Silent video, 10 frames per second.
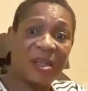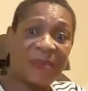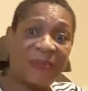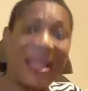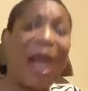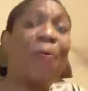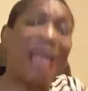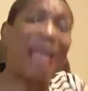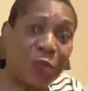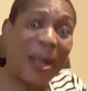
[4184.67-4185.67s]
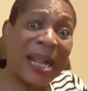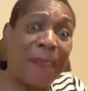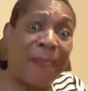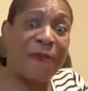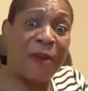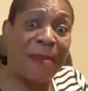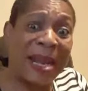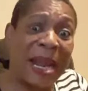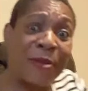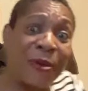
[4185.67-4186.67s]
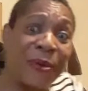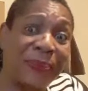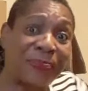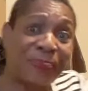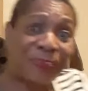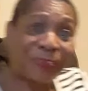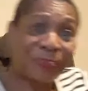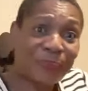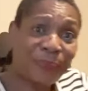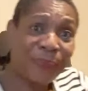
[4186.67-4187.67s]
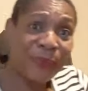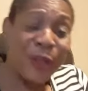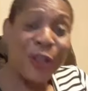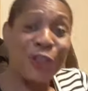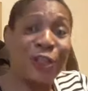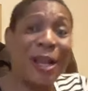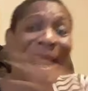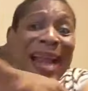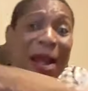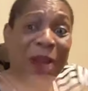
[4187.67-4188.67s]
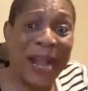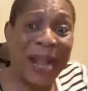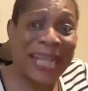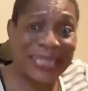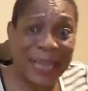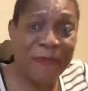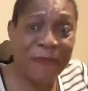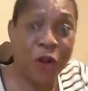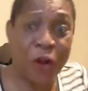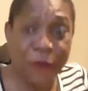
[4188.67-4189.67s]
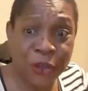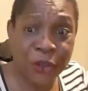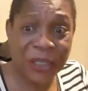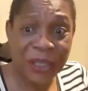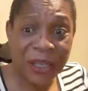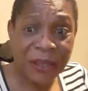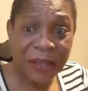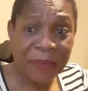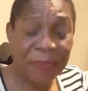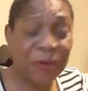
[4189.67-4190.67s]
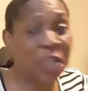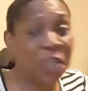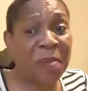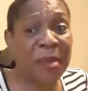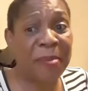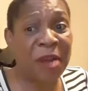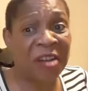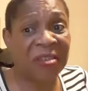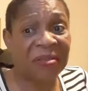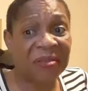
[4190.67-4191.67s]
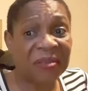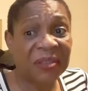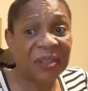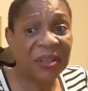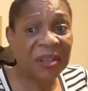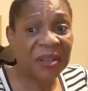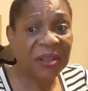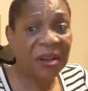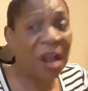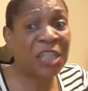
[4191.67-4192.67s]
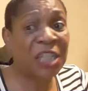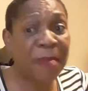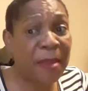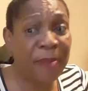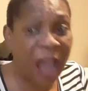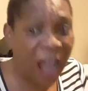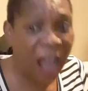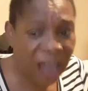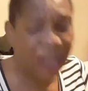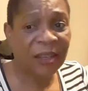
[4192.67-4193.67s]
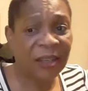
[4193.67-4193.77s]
Now we this way campaign for Madabio. So now they can tell me for go vote. Not to be blood. Not to be blood.